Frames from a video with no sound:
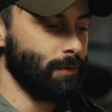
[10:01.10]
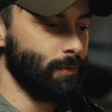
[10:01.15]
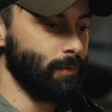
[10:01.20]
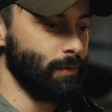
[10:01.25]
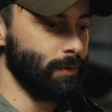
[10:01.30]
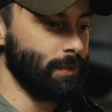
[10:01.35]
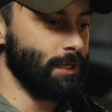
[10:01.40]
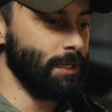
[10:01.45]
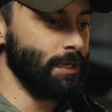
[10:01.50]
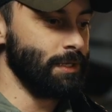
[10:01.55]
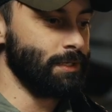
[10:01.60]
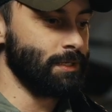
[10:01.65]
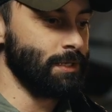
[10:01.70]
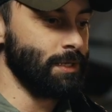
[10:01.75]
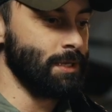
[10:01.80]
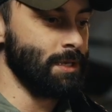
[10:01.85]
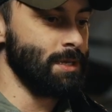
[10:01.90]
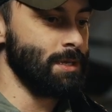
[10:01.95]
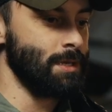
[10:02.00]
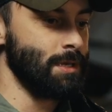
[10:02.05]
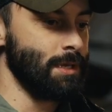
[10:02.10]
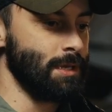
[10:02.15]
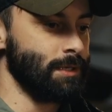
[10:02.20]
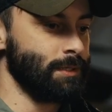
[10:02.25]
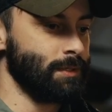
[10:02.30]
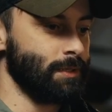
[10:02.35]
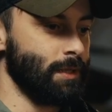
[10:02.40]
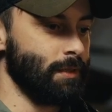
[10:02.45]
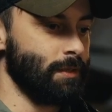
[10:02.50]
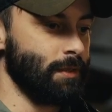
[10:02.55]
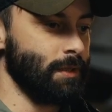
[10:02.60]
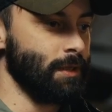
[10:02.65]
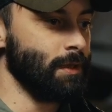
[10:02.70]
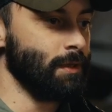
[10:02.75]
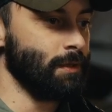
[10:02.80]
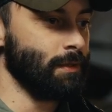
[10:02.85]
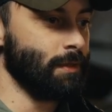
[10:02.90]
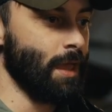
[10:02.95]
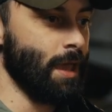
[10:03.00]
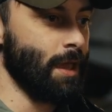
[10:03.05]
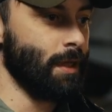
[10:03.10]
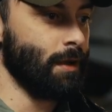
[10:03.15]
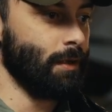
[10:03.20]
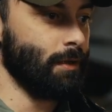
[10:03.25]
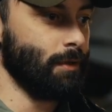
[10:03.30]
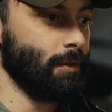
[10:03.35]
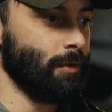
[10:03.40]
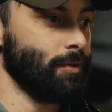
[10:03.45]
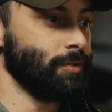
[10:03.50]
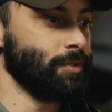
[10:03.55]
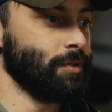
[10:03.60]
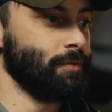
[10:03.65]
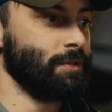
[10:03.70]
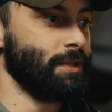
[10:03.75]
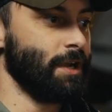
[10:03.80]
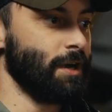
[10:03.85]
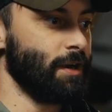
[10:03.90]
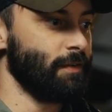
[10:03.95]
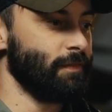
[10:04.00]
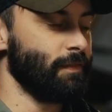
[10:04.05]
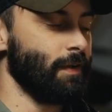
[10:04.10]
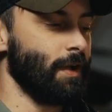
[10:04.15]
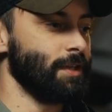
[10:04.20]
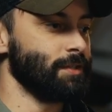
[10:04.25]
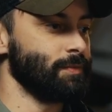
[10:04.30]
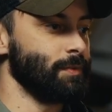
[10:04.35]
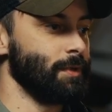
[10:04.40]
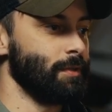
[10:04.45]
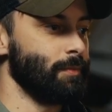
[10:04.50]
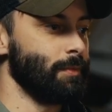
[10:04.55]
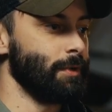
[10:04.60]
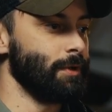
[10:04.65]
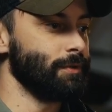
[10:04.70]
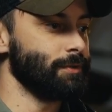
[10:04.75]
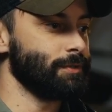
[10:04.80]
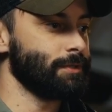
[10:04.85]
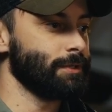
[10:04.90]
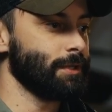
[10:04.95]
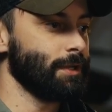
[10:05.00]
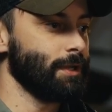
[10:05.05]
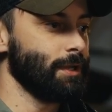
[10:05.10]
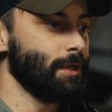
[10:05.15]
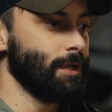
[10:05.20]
with DC is the thing that also terrifies me the most,